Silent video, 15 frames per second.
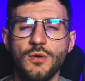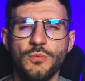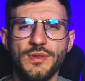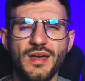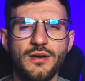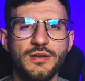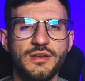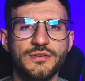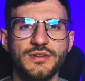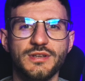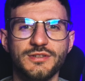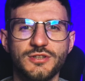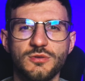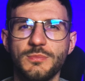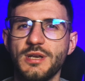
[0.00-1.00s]
without
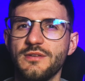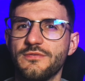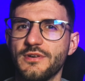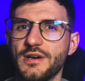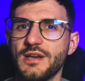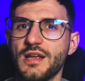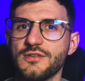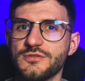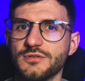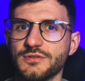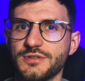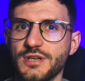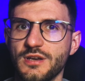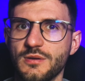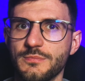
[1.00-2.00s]
using too many financial
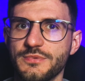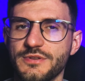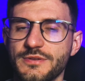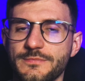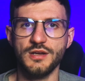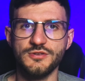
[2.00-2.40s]
terms.